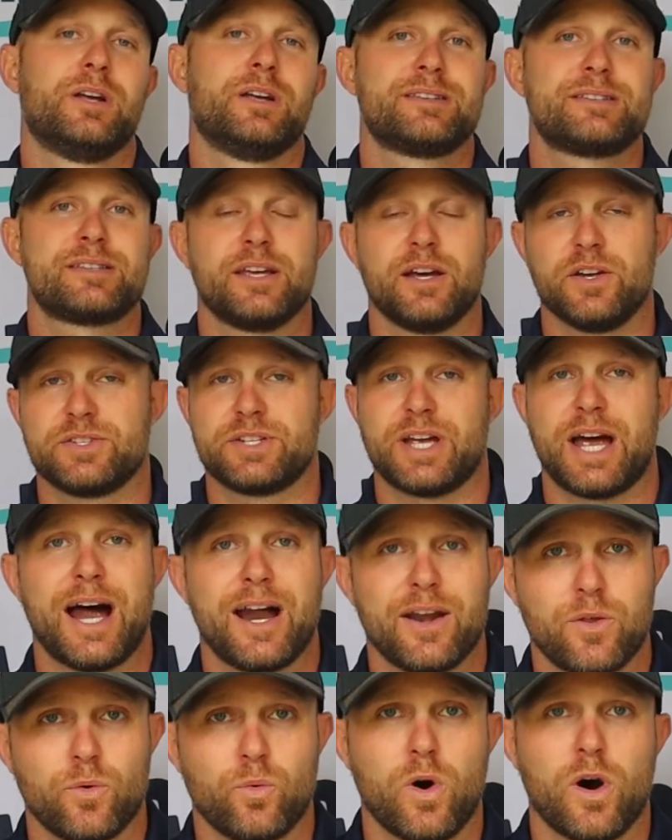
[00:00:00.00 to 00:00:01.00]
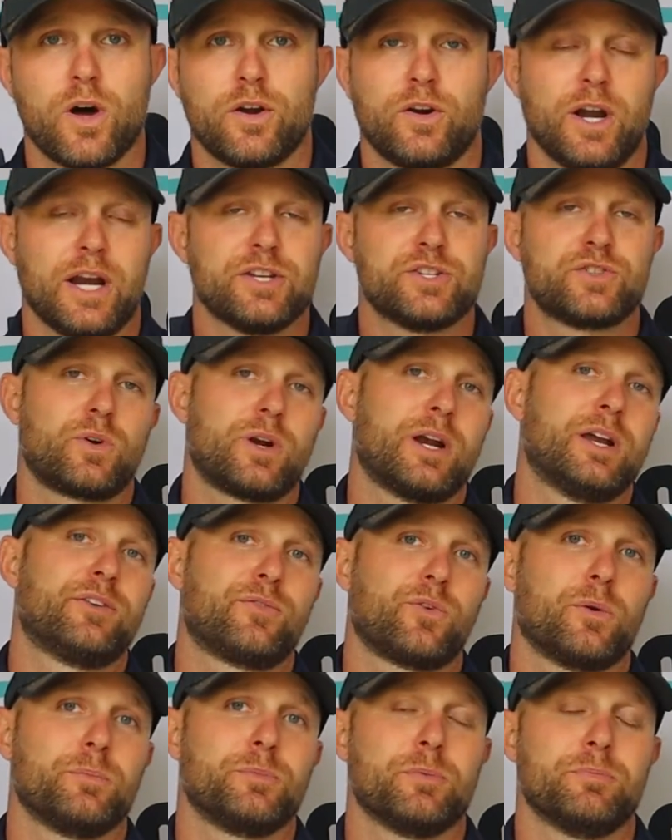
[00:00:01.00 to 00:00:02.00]
sales out of the water and
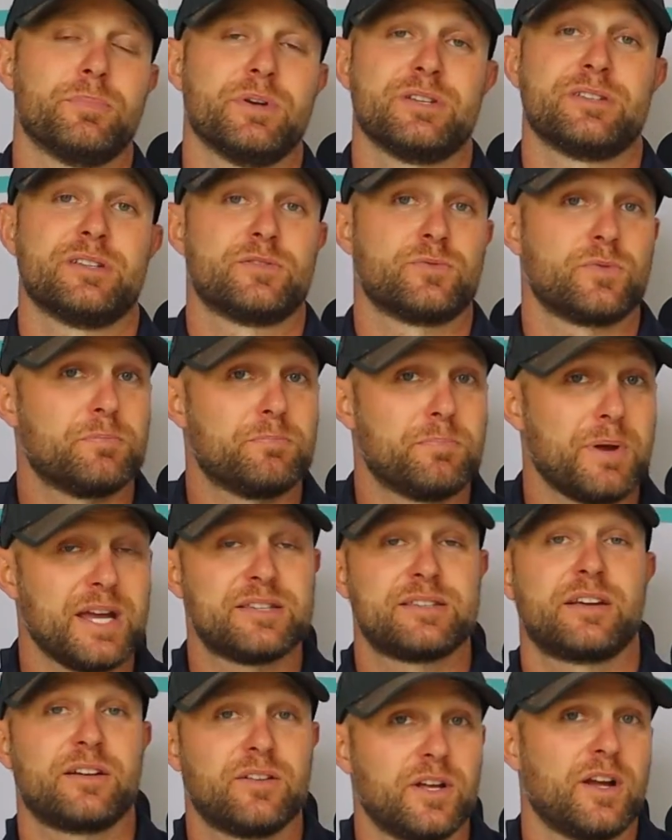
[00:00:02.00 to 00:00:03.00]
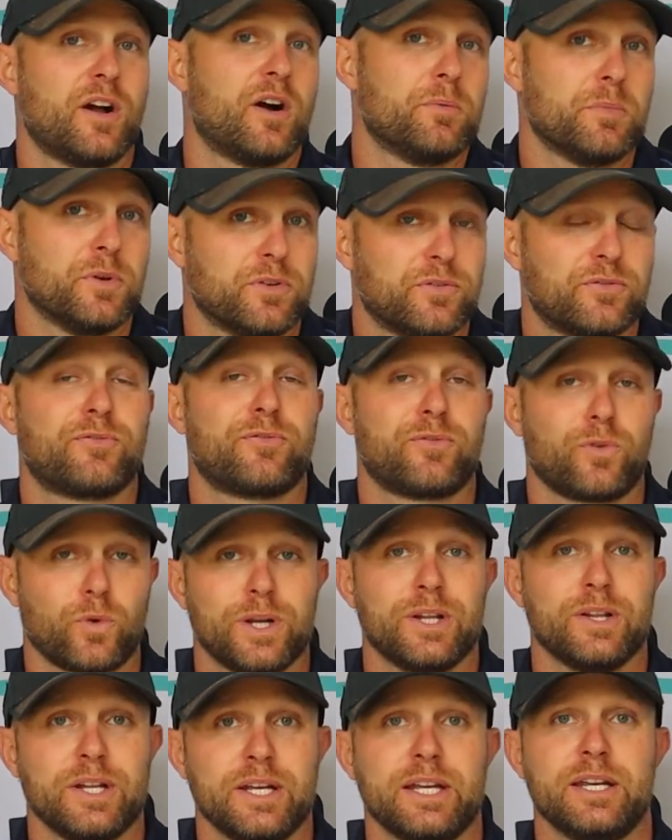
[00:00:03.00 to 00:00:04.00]
transform your business with basically almost
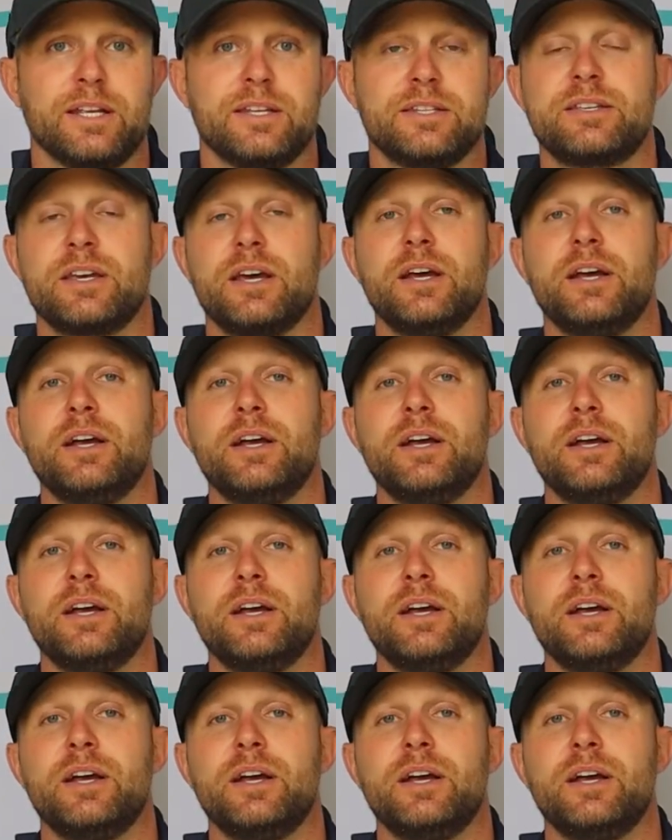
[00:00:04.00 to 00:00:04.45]
free leads.